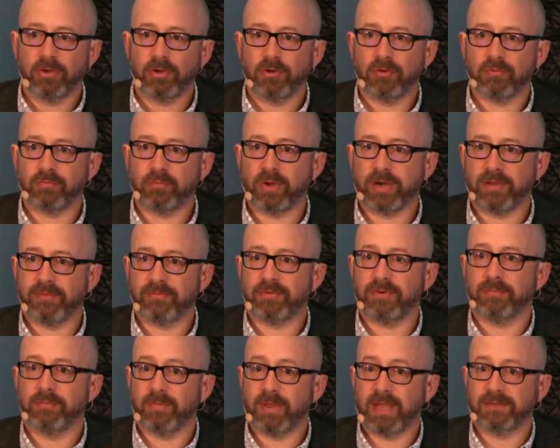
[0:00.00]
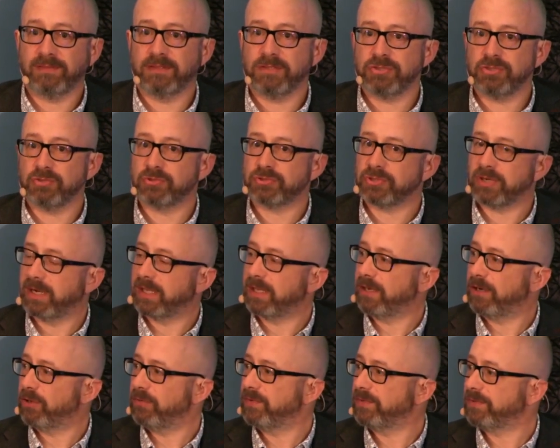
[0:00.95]
of whatever message you're trying to
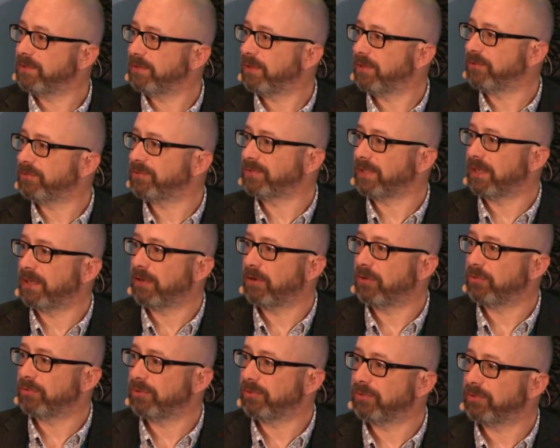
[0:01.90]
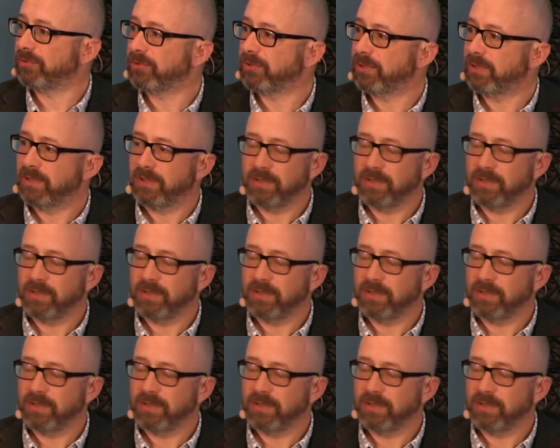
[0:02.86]
get over to those stakeholders.